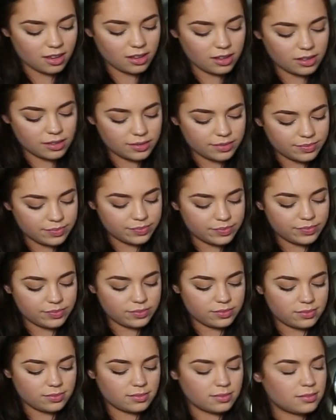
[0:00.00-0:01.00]

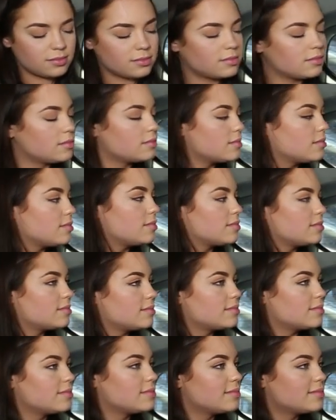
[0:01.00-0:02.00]

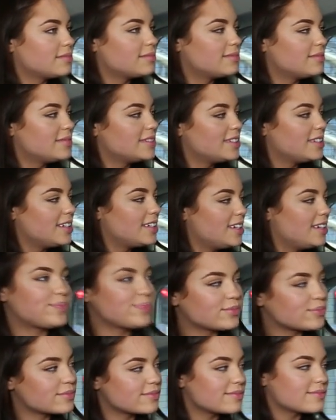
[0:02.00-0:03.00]

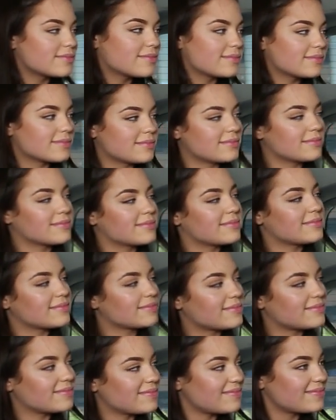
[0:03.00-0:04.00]

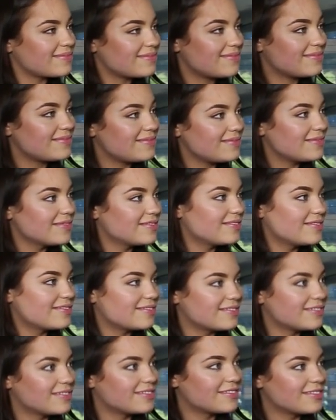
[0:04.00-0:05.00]

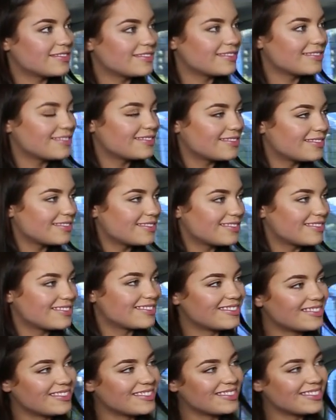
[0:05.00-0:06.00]

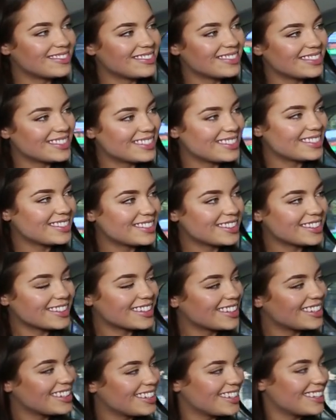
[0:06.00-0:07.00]

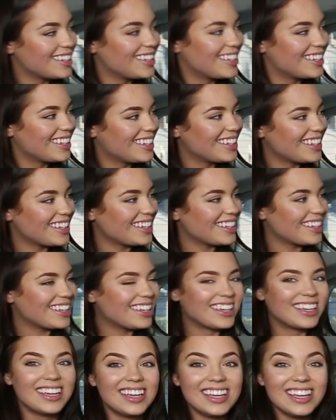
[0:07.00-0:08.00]
(not speaking)